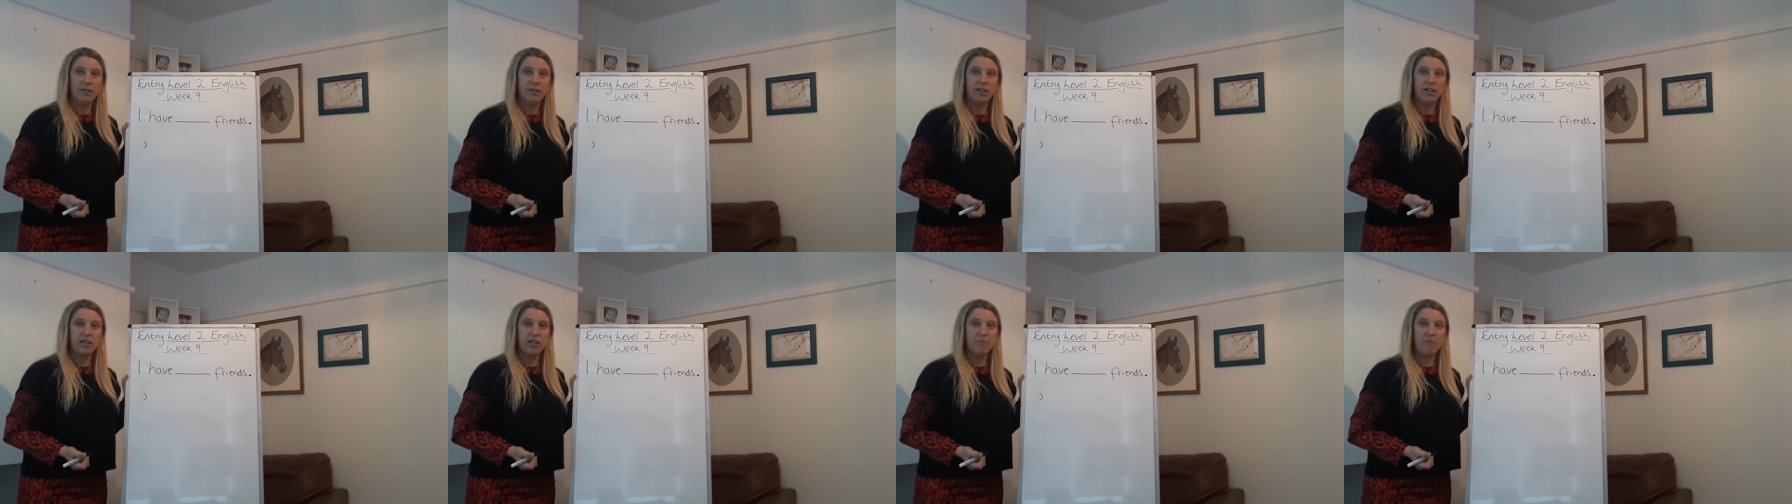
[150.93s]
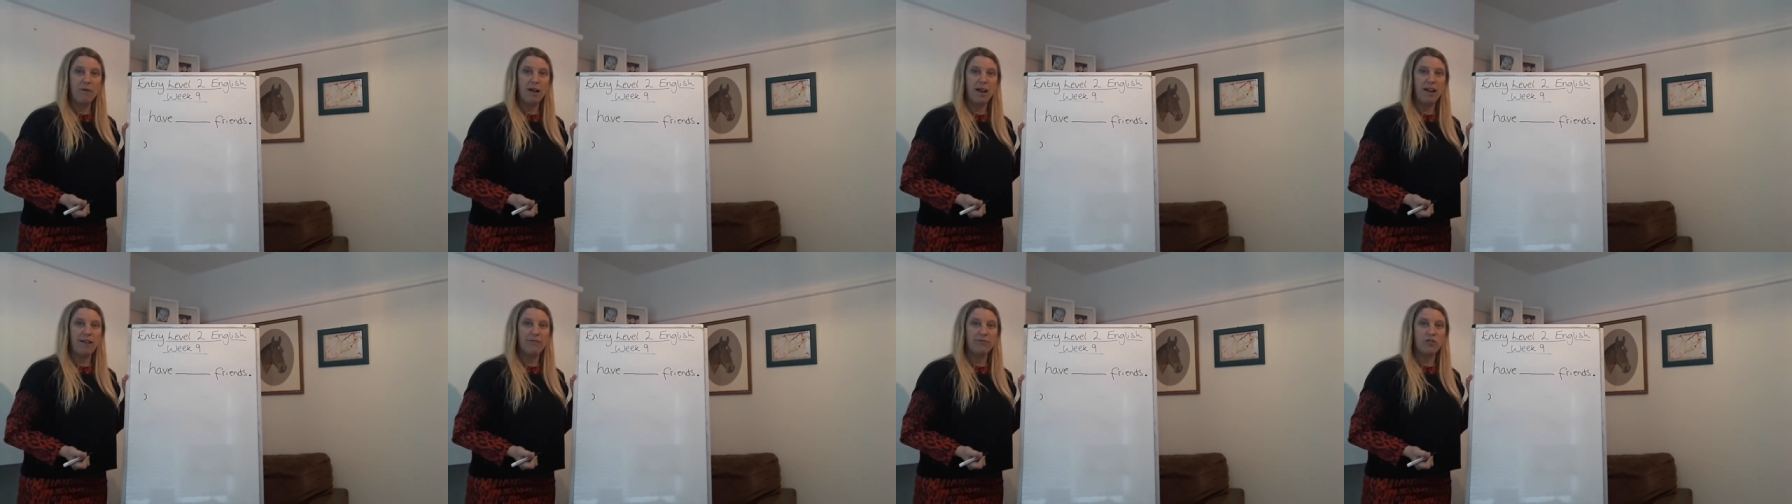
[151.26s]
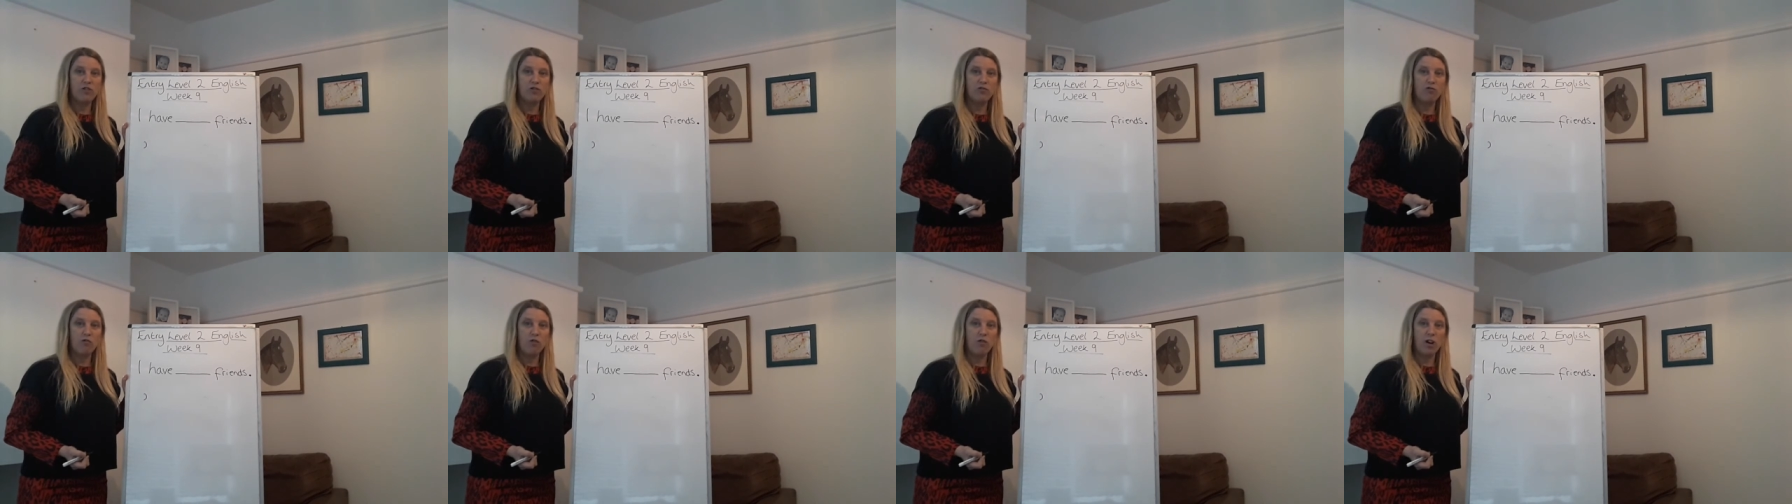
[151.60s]
and you might have
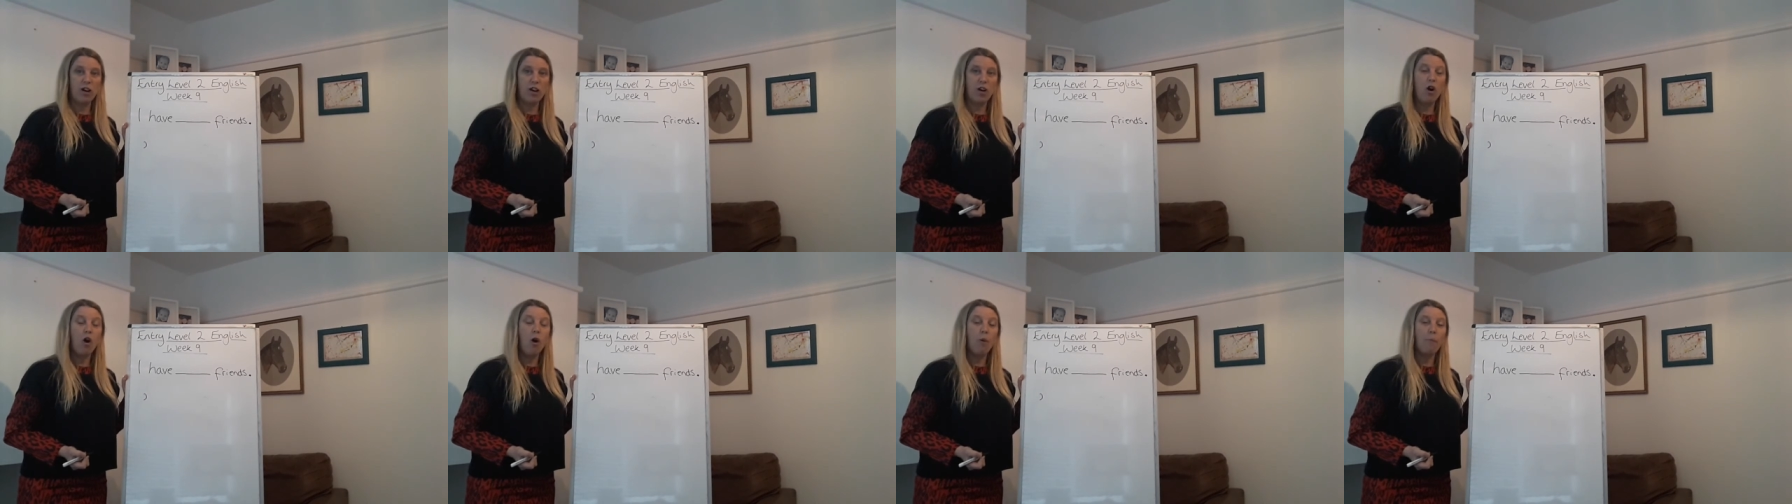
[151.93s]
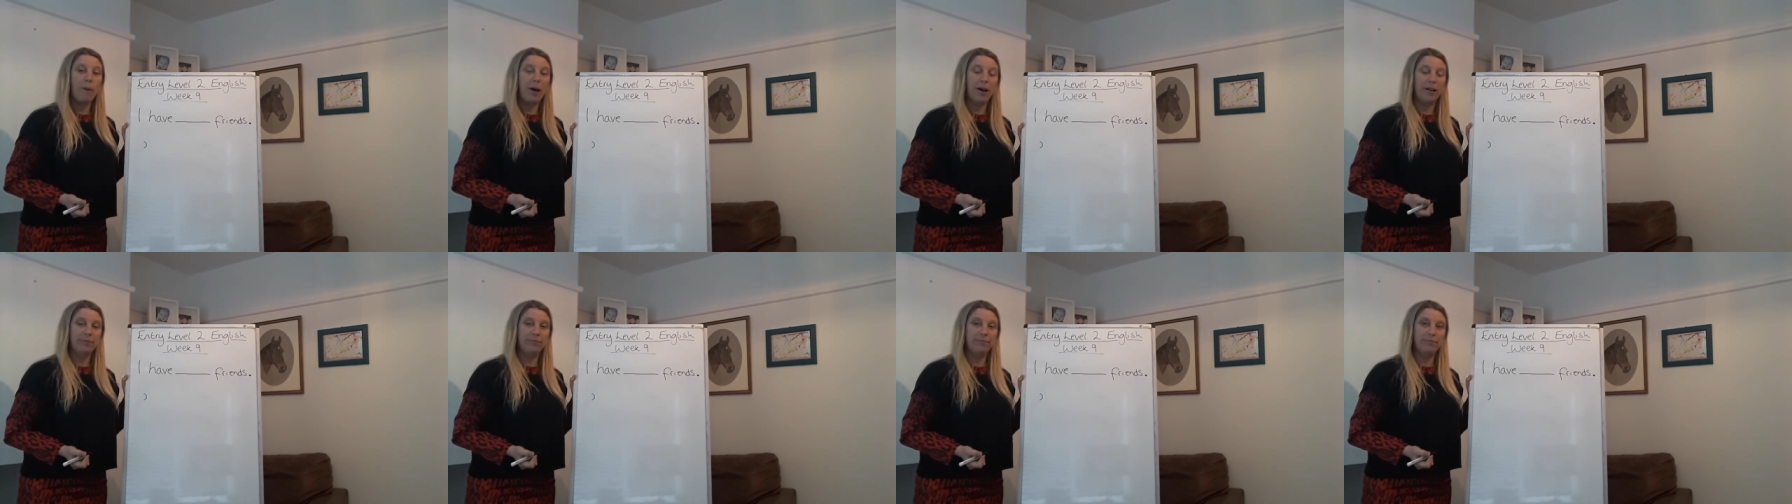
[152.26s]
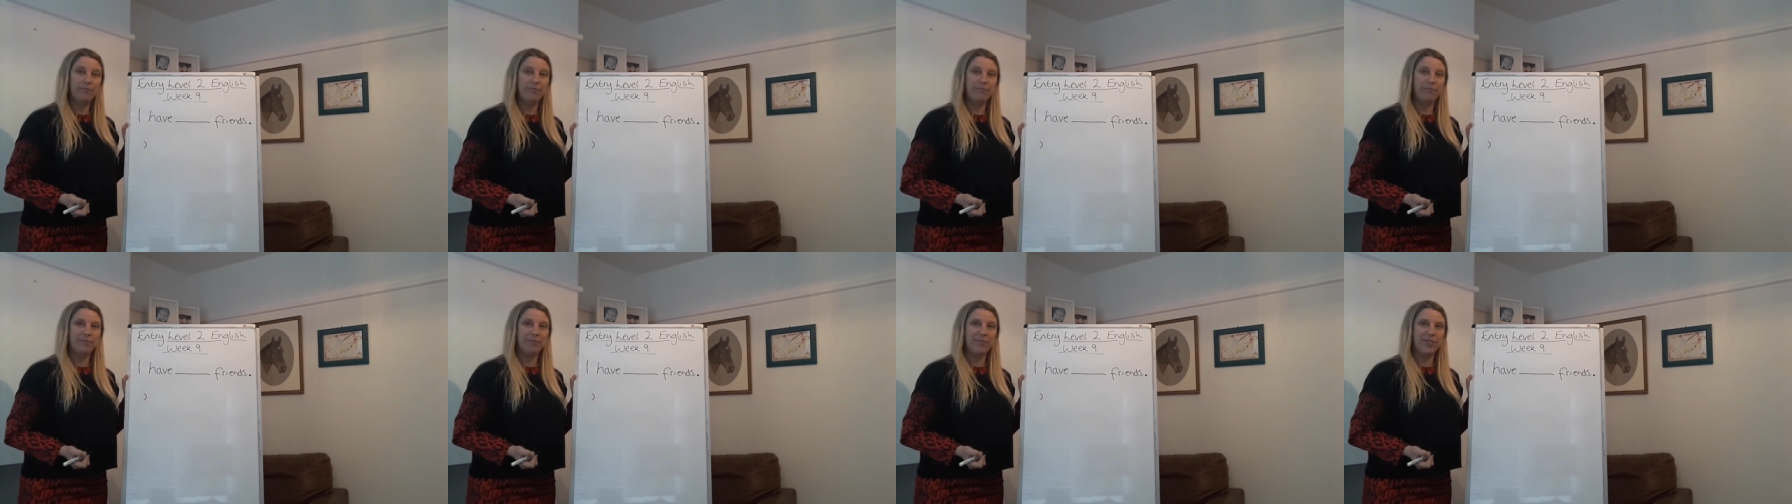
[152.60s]
to draw a comma,
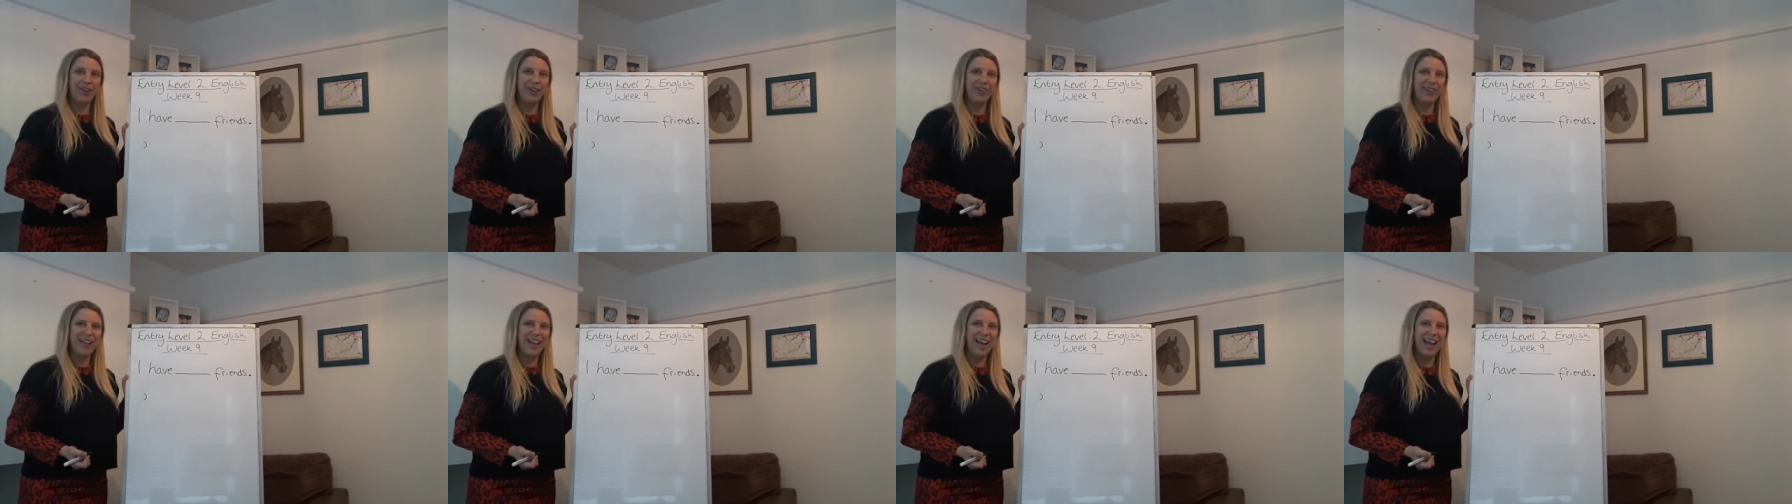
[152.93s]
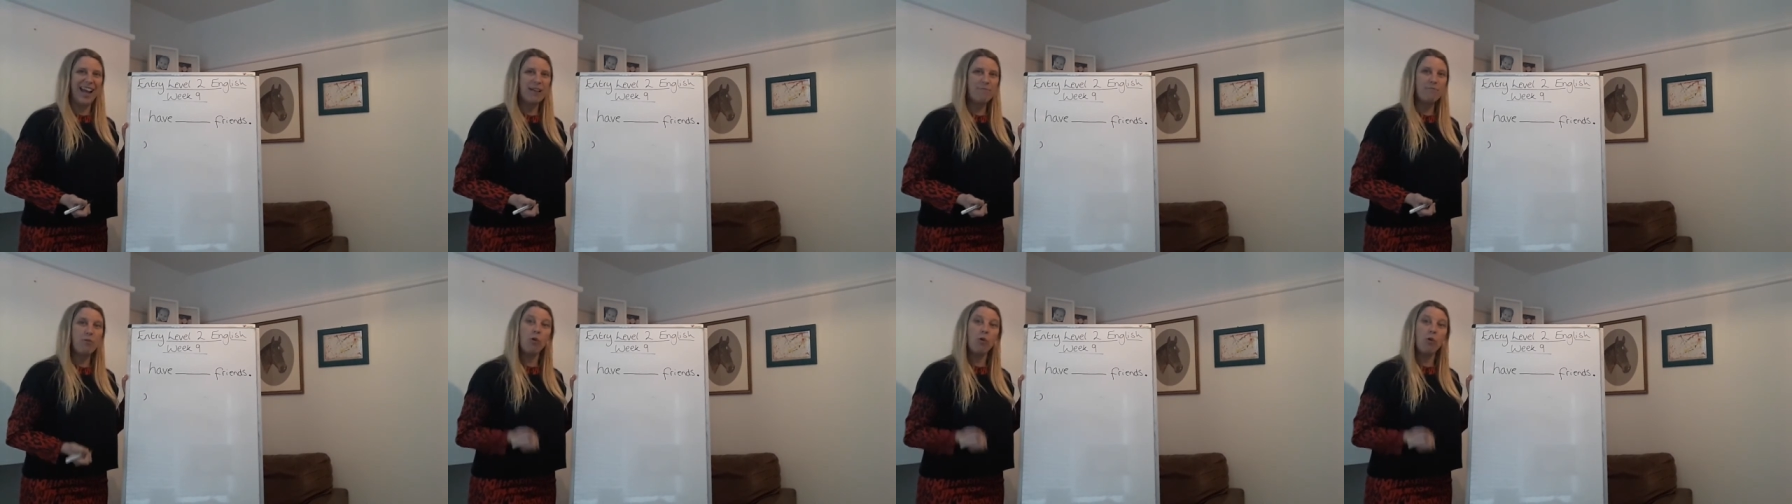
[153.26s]
okay?